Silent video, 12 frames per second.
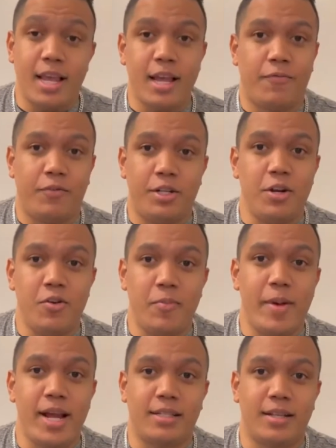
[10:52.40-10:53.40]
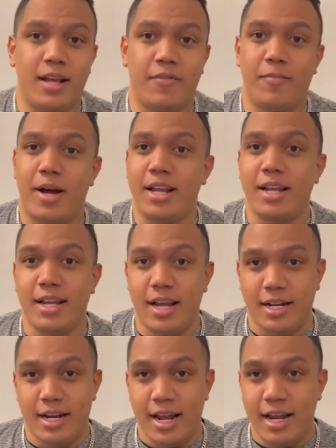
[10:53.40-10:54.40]
if Dune makes enough
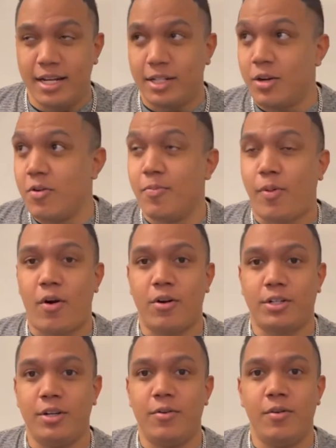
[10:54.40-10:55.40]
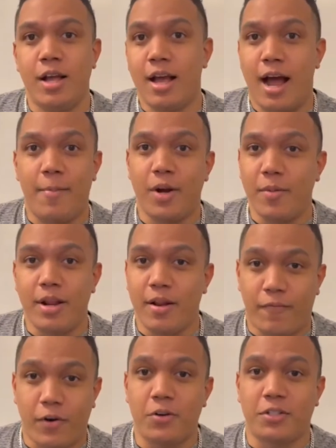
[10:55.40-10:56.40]
money and Dune Part 2, I'm going to
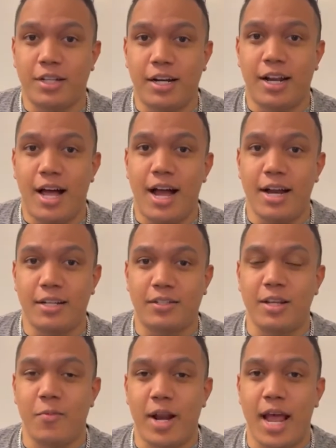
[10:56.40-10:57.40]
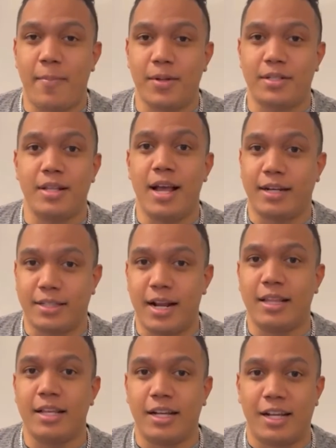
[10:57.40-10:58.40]
be the first in line to see what happens next.
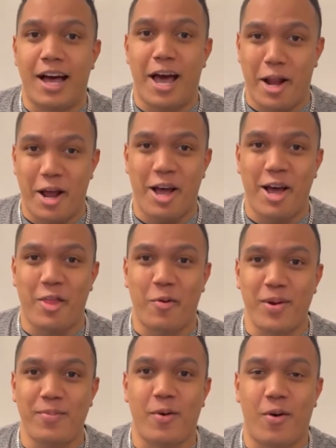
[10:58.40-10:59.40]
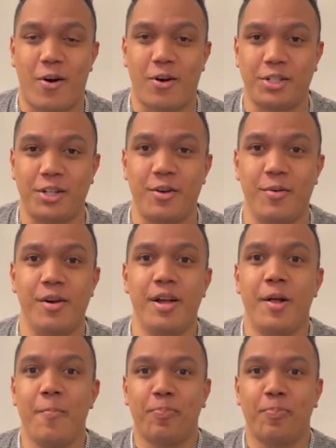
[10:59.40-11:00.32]
And I think a lot of other people are too.